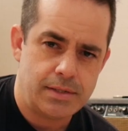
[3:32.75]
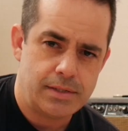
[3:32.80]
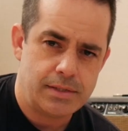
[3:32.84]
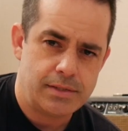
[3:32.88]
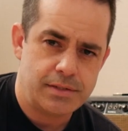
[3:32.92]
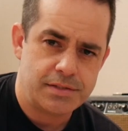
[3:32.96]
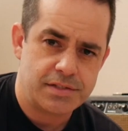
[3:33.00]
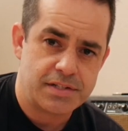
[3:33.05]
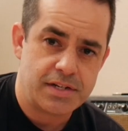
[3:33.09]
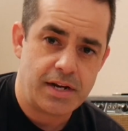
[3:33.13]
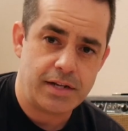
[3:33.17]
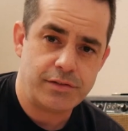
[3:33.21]

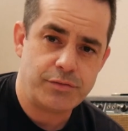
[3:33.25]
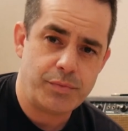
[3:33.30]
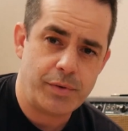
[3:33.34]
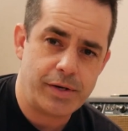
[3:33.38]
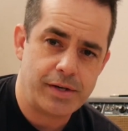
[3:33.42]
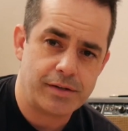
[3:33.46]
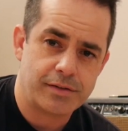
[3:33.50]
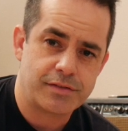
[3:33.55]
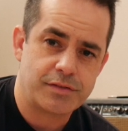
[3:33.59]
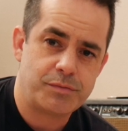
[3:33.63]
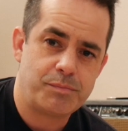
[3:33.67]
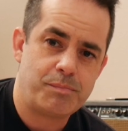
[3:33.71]
It's a nice way
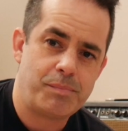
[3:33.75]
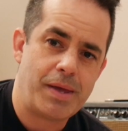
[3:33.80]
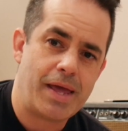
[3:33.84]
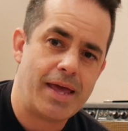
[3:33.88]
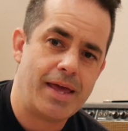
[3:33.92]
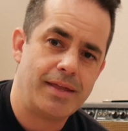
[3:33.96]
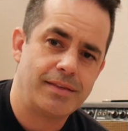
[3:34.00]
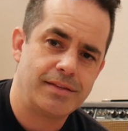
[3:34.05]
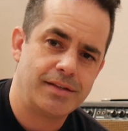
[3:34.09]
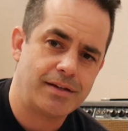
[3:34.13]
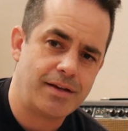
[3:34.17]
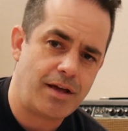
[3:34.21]
to
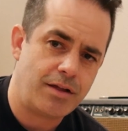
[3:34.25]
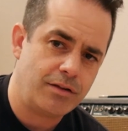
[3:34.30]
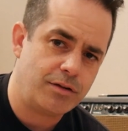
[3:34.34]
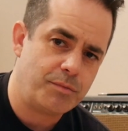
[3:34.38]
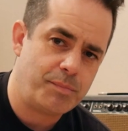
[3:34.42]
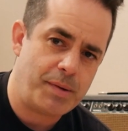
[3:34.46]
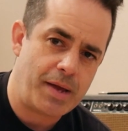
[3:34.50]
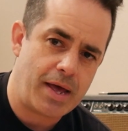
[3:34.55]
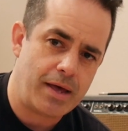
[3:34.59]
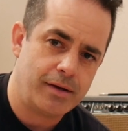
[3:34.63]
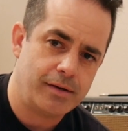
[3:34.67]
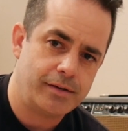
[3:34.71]
expand the color
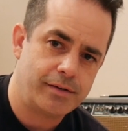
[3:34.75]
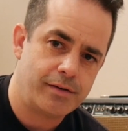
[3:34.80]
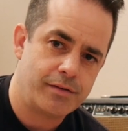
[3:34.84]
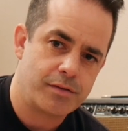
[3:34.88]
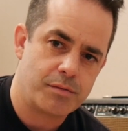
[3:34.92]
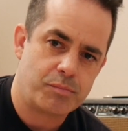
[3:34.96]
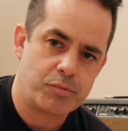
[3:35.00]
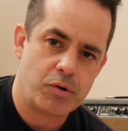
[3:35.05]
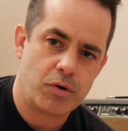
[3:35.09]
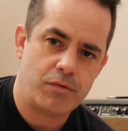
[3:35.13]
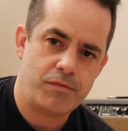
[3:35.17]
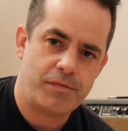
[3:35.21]
palette of
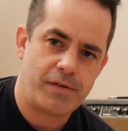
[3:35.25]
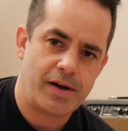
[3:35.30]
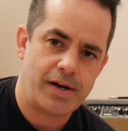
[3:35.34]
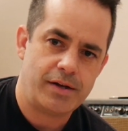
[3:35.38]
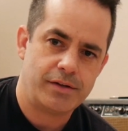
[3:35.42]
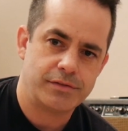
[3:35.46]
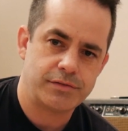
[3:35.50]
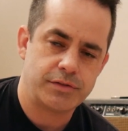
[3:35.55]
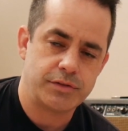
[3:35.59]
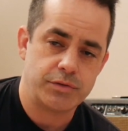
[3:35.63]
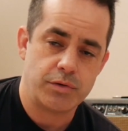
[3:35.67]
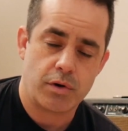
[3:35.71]
the
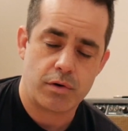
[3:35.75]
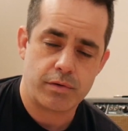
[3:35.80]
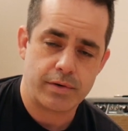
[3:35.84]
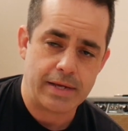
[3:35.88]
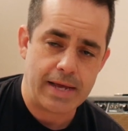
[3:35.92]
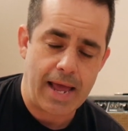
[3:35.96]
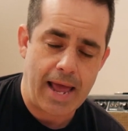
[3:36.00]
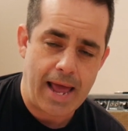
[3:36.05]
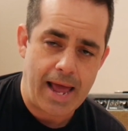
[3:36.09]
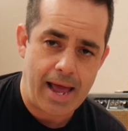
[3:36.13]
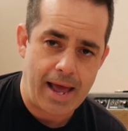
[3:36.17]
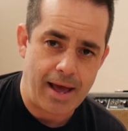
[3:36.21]
profiles you already
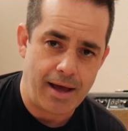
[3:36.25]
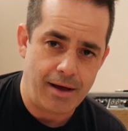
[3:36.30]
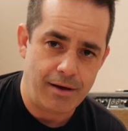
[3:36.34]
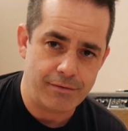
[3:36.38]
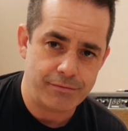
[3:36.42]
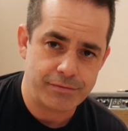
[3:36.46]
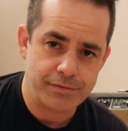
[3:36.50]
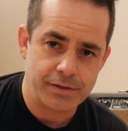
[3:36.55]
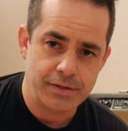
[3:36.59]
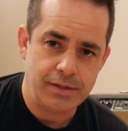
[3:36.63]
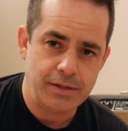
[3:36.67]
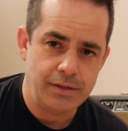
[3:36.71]

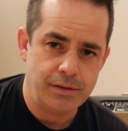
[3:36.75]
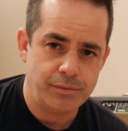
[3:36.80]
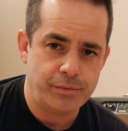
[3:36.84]
have